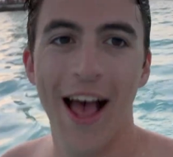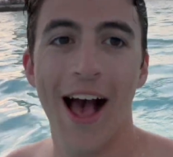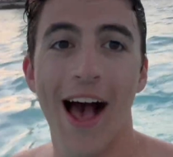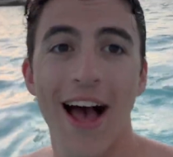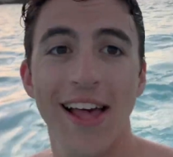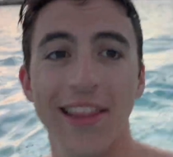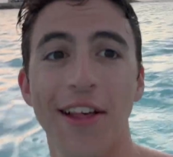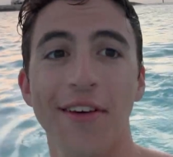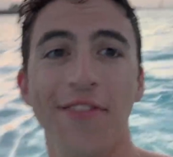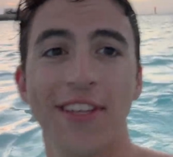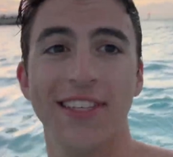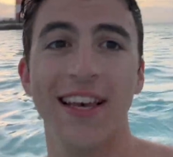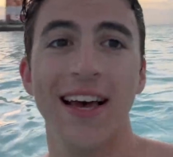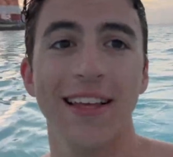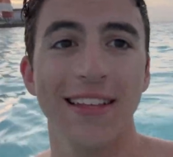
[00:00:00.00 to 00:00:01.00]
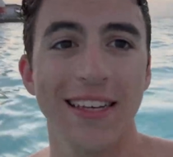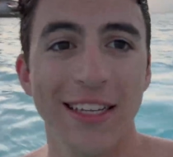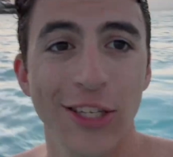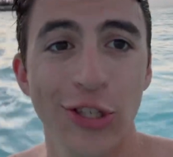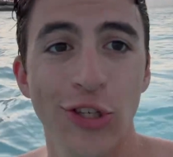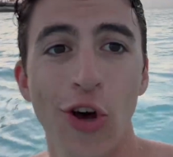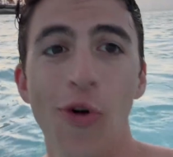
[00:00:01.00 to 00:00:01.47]
I love this island
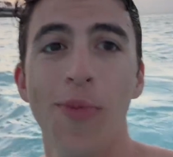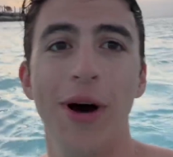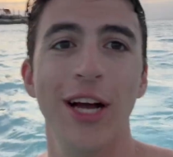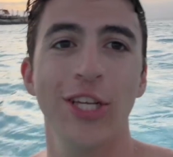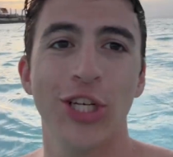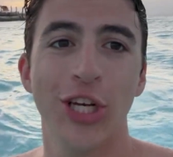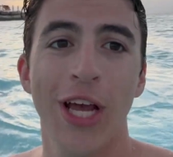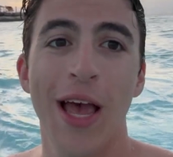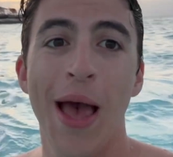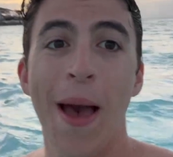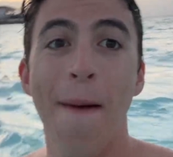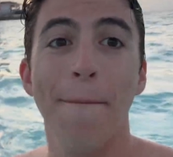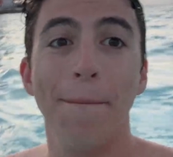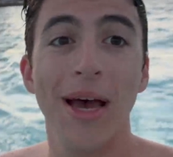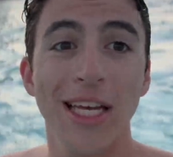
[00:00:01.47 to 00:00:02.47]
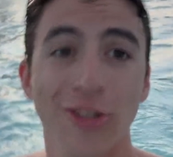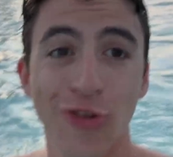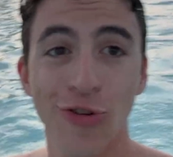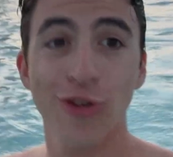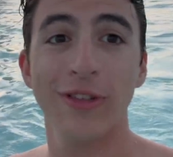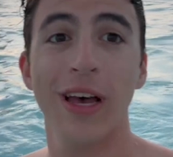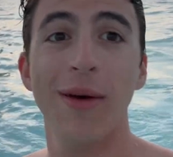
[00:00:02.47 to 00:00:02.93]
so much. Best
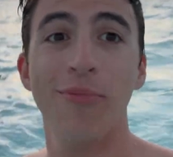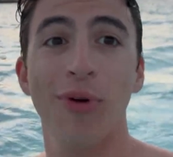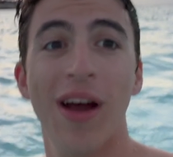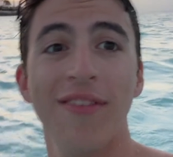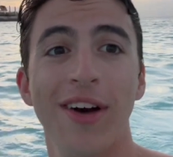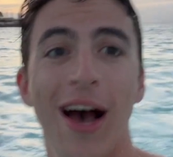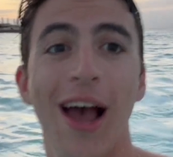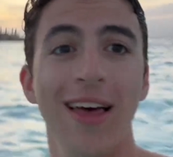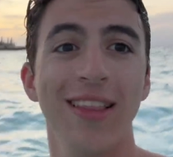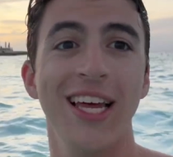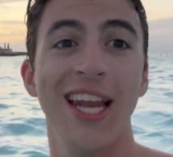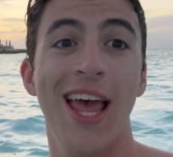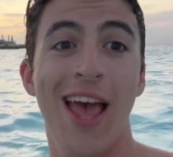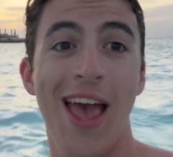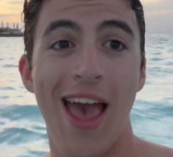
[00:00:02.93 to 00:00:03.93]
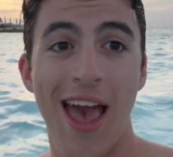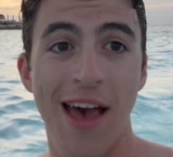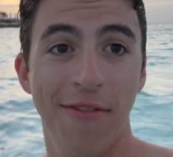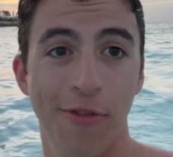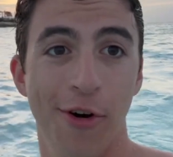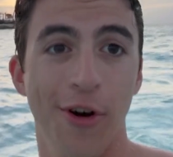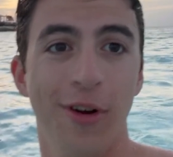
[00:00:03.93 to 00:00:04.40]
cruise line private island
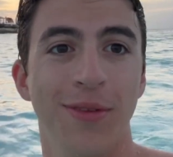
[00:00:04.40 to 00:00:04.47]
ever.